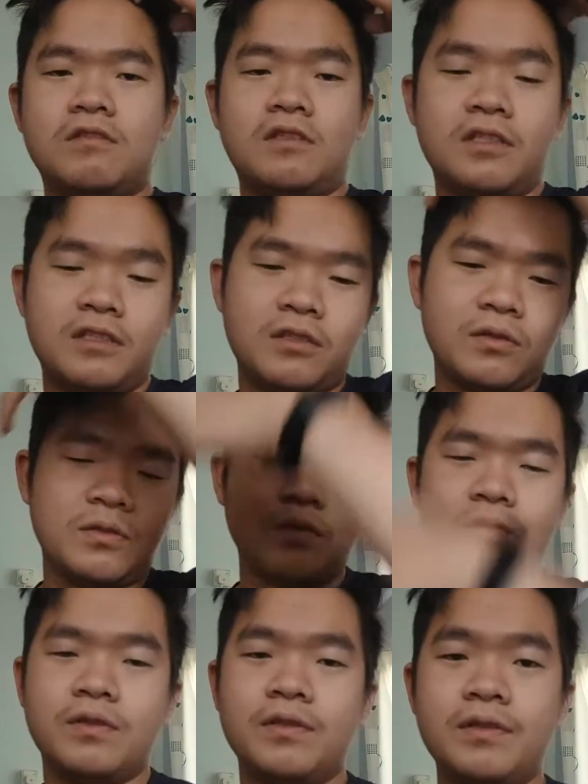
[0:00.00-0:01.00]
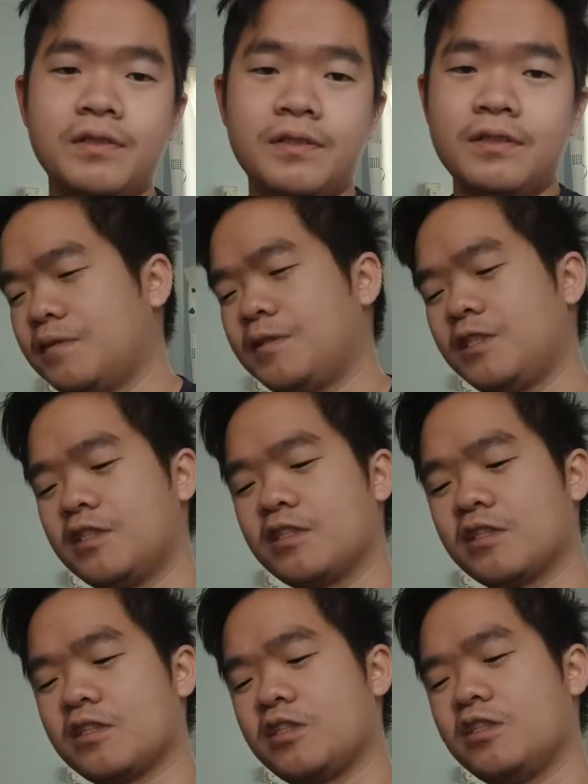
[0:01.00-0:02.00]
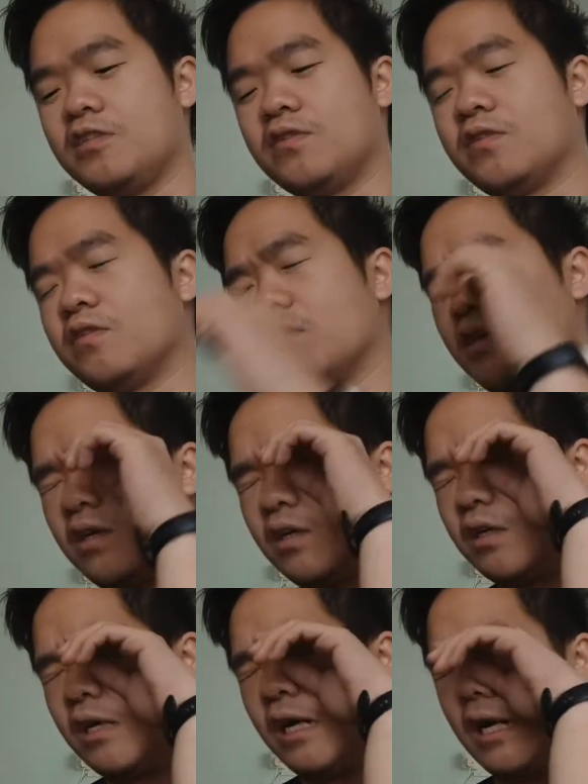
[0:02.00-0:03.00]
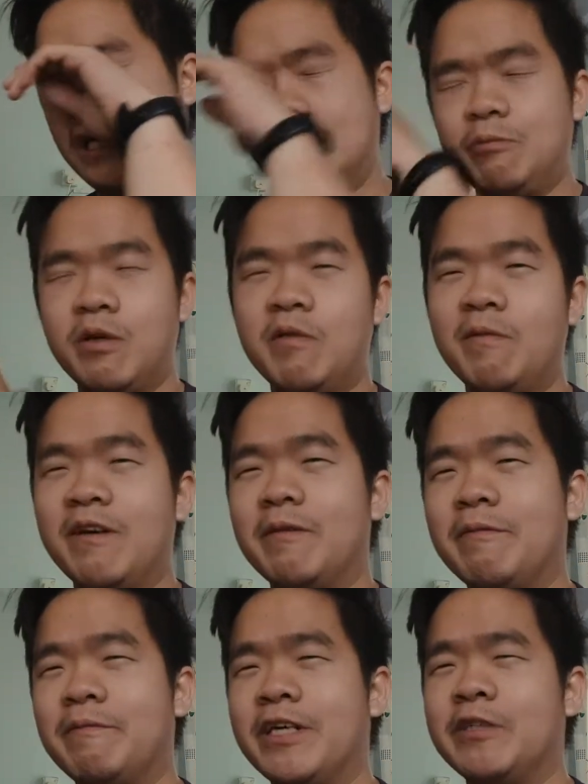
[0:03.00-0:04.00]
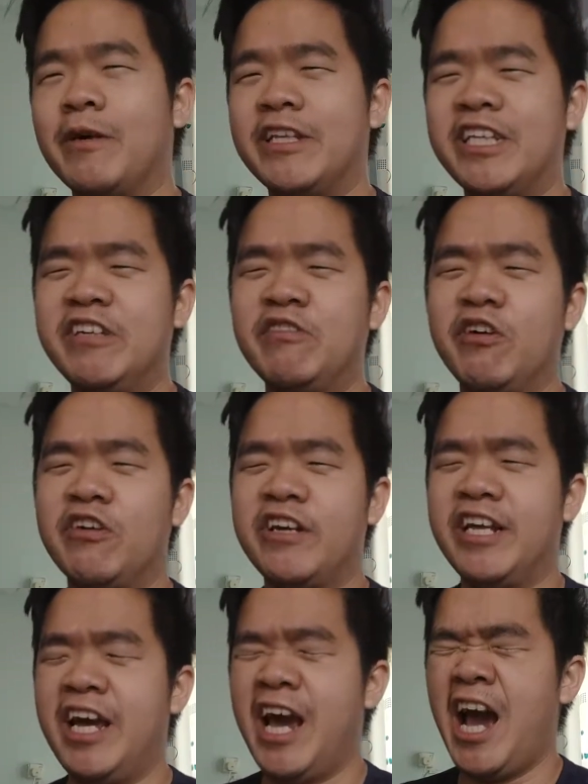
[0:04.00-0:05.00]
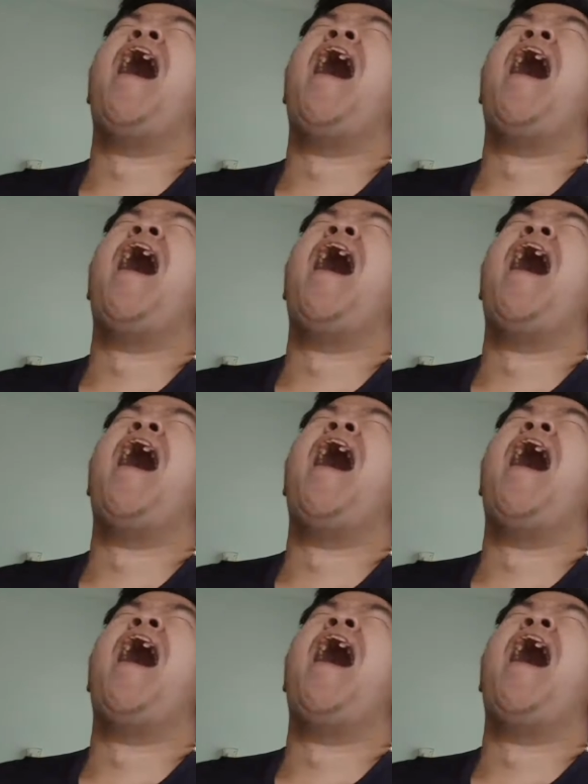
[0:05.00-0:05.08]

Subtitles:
Alright, so we're just gonna chill for a while. I should brush my teeth already.